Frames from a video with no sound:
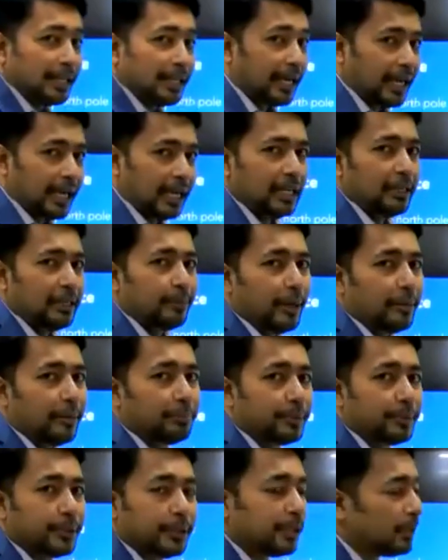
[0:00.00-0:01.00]
Again,
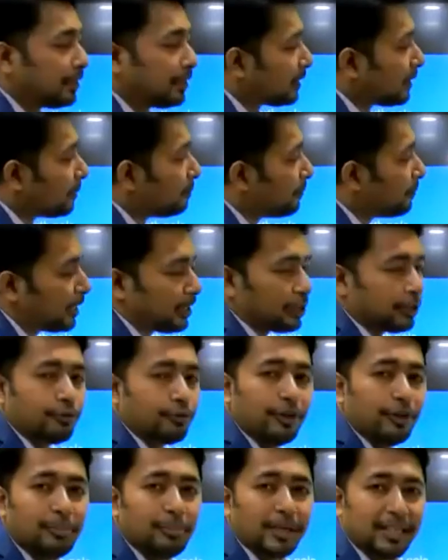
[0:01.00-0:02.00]
remember the month
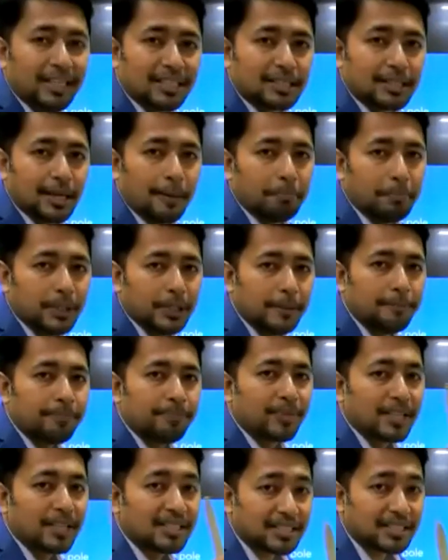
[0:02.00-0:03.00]
will be December,
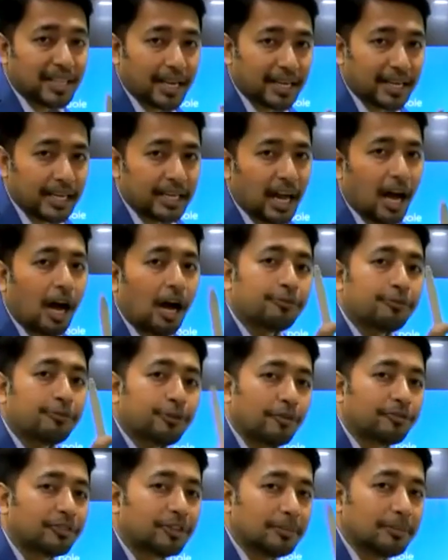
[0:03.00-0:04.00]
second half
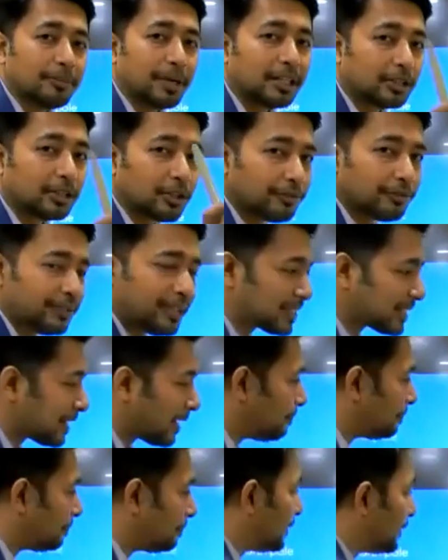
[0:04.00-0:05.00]
of the month of
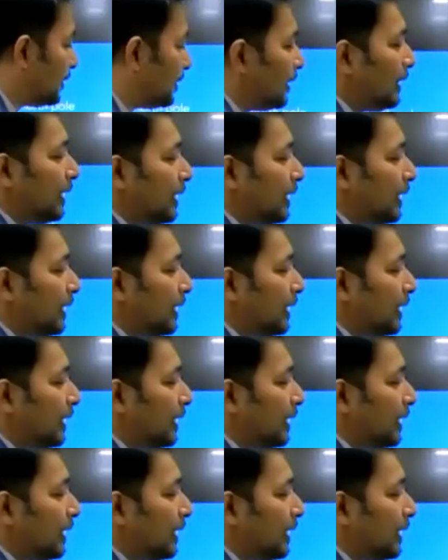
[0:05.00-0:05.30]
December.